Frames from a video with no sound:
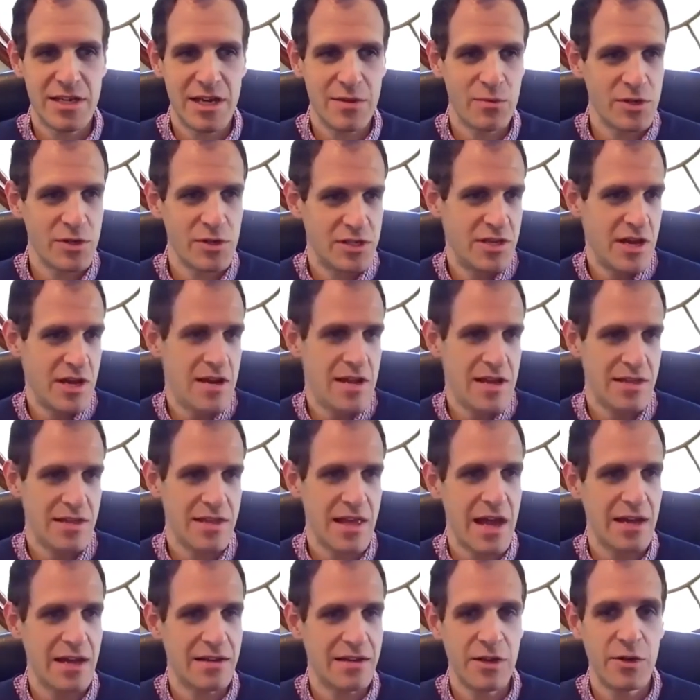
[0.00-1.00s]
and we're studying
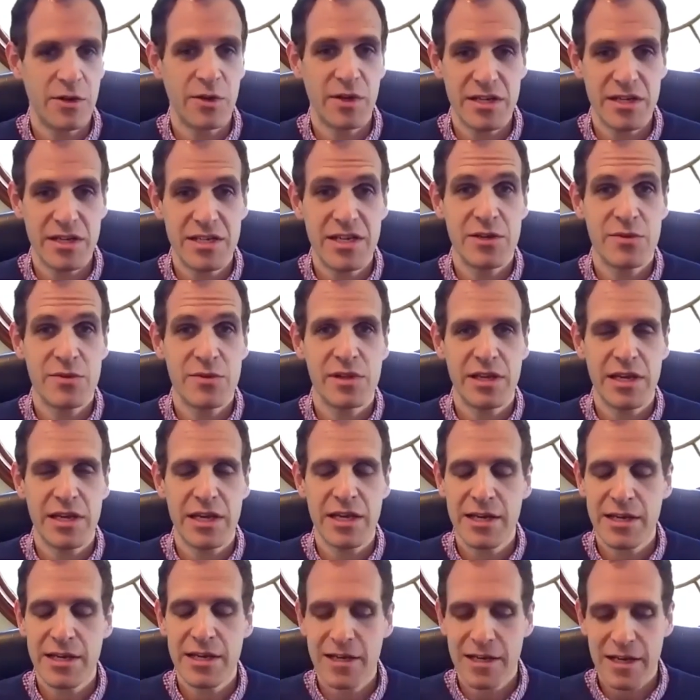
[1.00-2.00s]
that
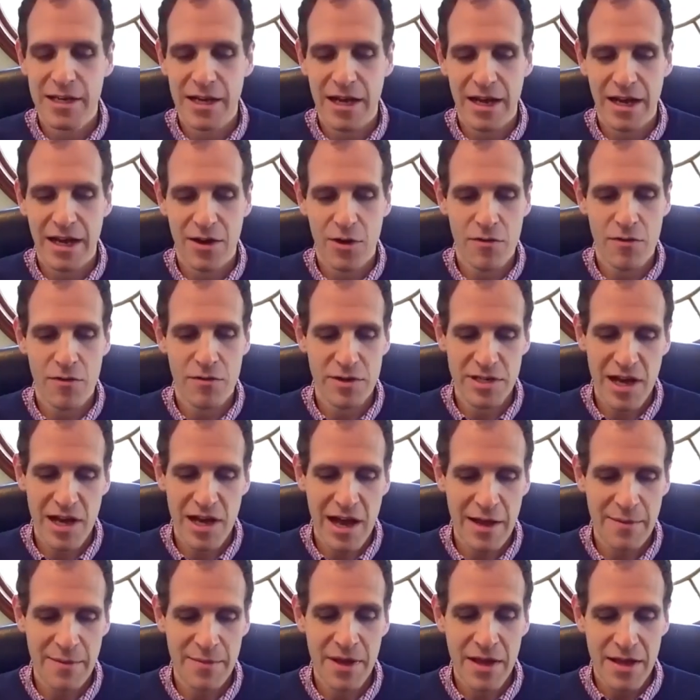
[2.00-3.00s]
continually over
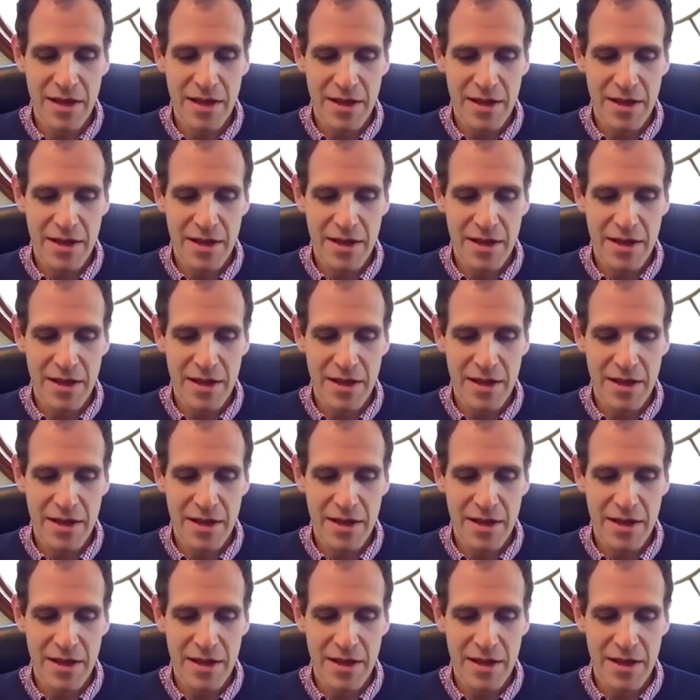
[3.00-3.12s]
time.